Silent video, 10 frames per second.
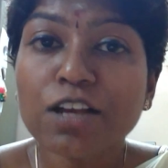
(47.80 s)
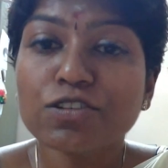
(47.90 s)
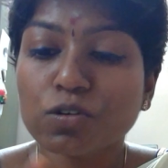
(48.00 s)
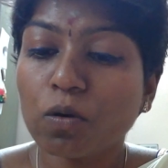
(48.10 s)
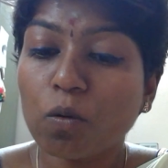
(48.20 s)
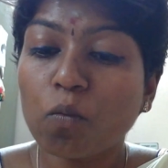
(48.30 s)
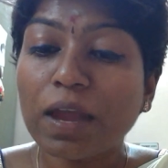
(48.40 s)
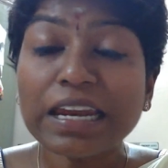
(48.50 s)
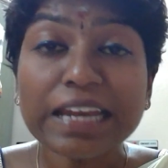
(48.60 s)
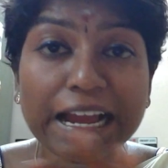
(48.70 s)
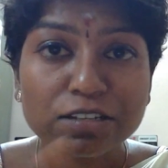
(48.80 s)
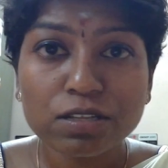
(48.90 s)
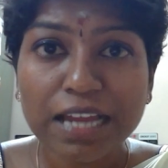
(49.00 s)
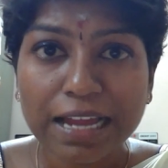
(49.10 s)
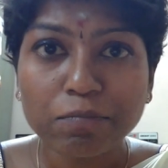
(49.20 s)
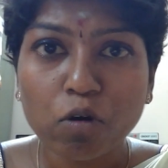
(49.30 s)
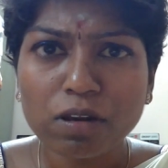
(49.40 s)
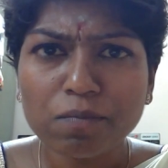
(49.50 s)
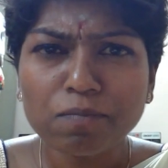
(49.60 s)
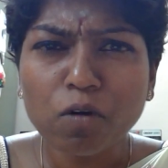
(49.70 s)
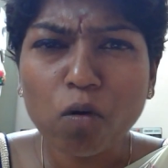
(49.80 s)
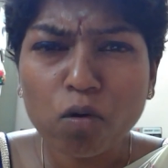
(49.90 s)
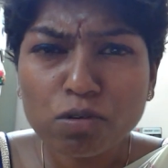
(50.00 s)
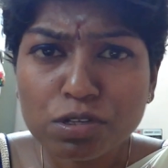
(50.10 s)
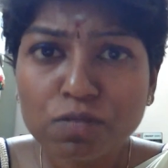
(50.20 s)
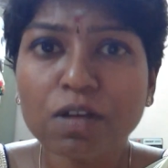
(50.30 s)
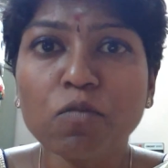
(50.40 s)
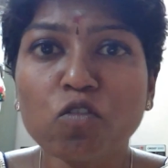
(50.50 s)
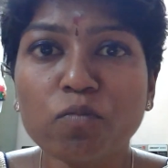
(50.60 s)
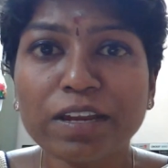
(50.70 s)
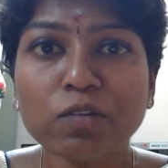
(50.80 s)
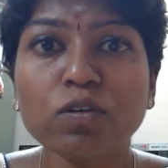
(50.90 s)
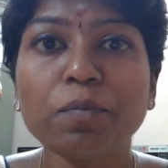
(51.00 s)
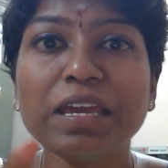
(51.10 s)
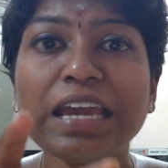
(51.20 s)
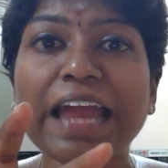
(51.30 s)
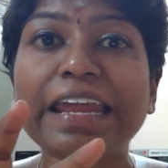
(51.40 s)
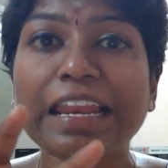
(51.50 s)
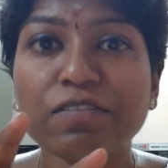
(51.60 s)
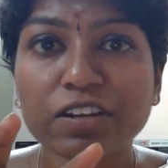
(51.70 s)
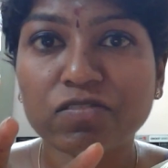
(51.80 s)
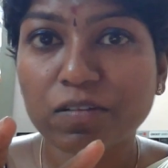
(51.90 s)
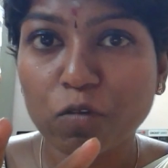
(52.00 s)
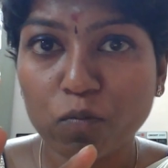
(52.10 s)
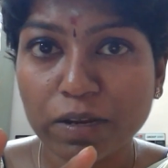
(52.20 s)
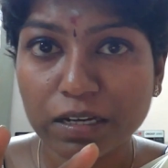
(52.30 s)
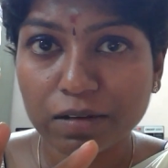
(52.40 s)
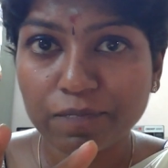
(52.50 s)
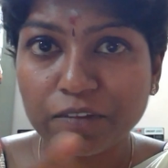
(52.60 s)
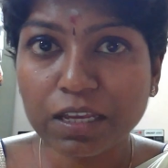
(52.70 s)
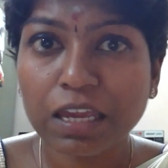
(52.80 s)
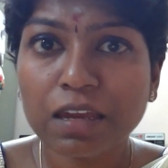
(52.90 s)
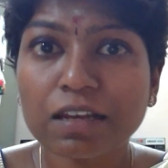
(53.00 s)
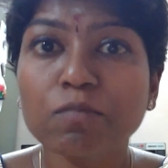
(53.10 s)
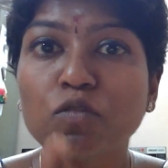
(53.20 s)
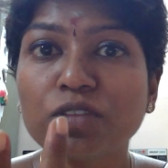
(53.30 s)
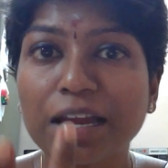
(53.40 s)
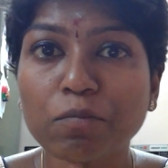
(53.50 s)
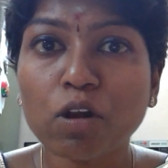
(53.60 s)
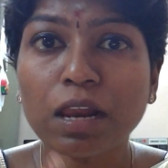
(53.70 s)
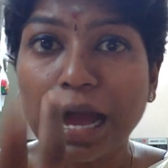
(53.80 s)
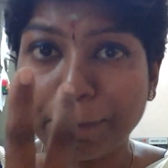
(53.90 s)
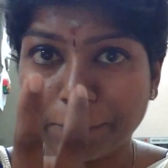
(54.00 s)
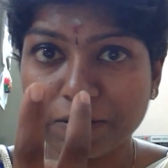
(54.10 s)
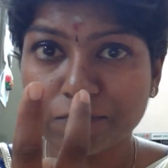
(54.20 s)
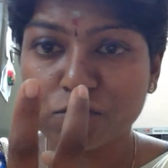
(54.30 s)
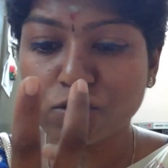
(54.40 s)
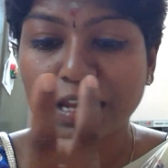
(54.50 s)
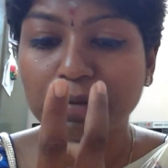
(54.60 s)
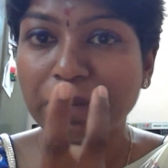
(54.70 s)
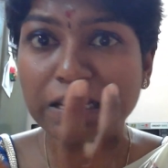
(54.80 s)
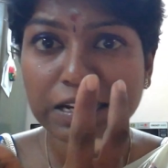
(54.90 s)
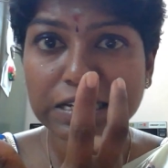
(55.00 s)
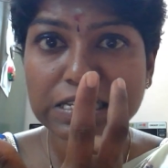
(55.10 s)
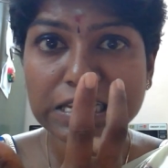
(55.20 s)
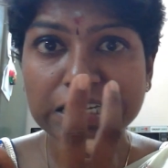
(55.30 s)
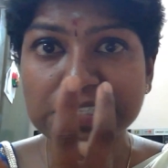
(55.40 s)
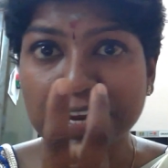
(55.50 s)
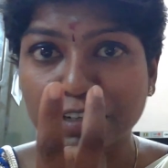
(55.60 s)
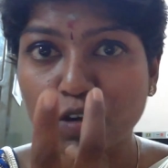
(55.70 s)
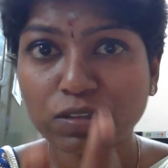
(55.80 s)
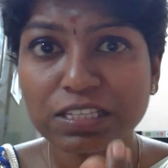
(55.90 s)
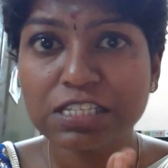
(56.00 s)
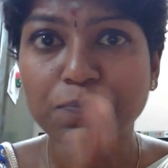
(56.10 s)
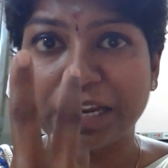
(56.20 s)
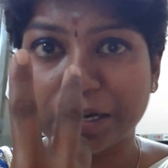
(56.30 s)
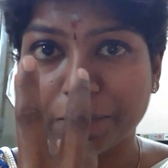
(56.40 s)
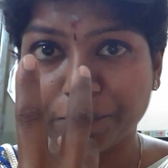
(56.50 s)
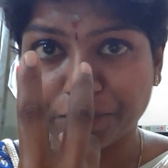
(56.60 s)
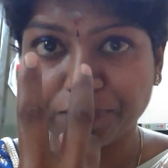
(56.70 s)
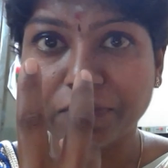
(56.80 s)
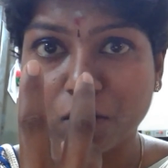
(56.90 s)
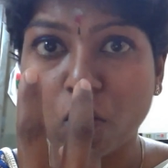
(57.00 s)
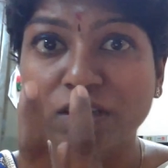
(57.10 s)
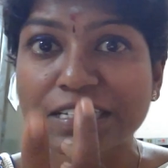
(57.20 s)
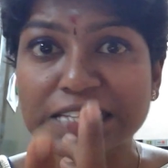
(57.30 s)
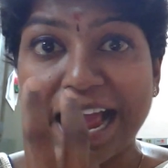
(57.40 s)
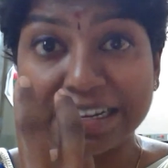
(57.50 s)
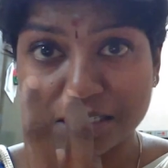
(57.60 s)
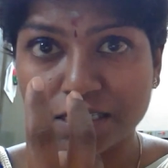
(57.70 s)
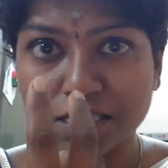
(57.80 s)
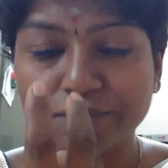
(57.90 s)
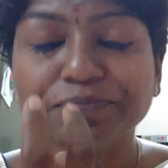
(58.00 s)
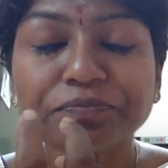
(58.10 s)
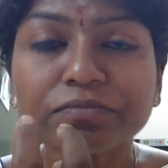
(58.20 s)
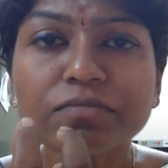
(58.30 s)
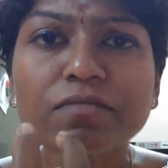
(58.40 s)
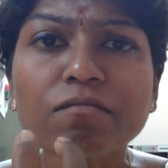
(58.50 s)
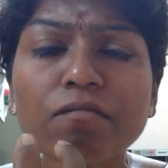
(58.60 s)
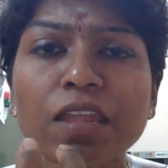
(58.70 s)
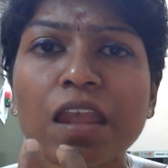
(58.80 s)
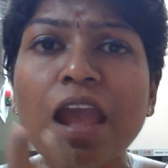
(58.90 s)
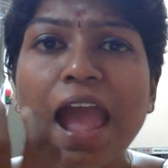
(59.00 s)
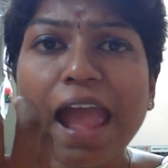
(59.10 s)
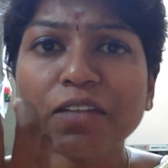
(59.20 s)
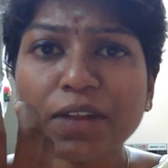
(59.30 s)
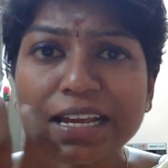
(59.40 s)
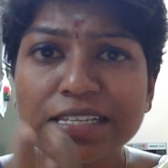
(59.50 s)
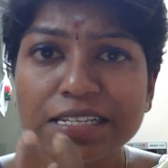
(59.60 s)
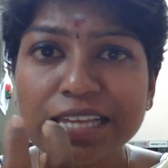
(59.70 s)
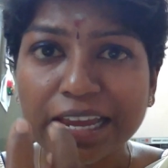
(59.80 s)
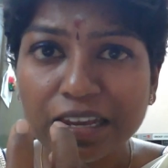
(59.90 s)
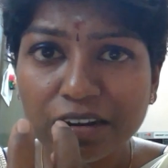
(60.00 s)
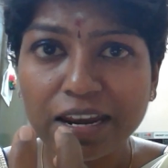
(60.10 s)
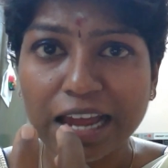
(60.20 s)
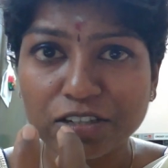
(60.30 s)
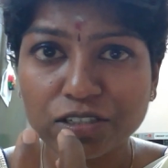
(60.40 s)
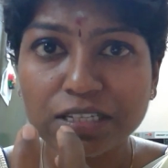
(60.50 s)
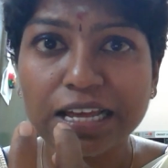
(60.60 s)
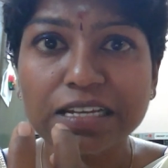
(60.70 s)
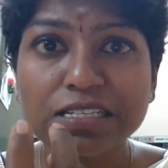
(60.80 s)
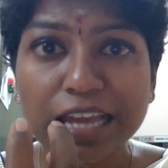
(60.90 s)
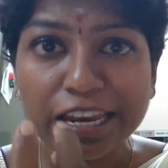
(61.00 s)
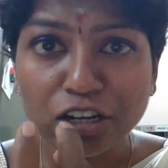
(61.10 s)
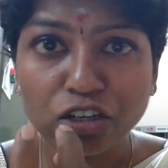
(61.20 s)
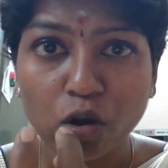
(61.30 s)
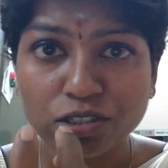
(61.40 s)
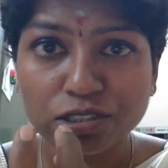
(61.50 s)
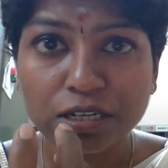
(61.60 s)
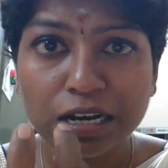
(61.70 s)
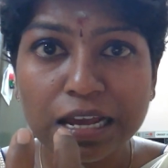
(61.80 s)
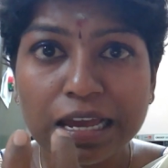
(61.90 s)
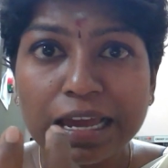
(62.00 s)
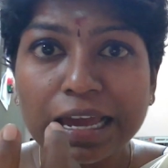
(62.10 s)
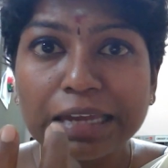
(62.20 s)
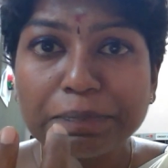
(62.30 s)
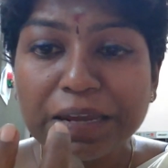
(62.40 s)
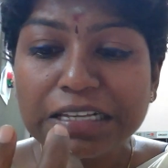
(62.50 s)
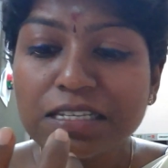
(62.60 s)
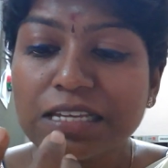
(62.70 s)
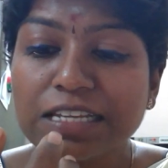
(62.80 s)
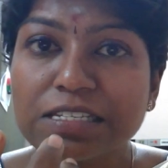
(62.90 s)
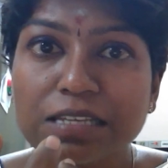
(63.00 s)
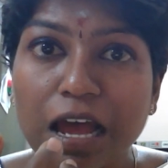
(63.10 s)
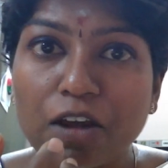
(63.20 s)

So when it acts on the eyeball, most of the movement would be an elevatory movement. Okay, it will move the eyeball up. So that means it is acting on this plane. Or this axis. And when I say secondary action, that is in torsion, it means it's